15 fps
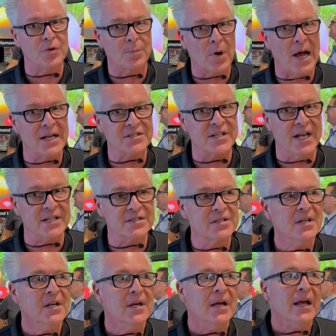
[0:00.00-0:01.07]
process.
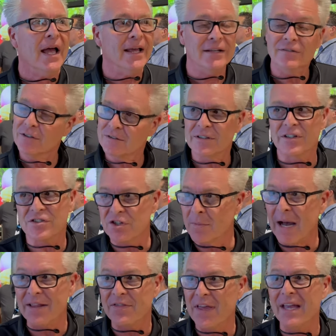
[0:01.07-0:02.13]
And because you
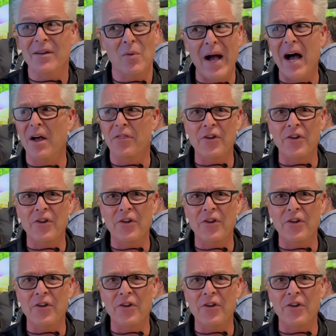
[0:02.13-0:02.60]
might think, wow, a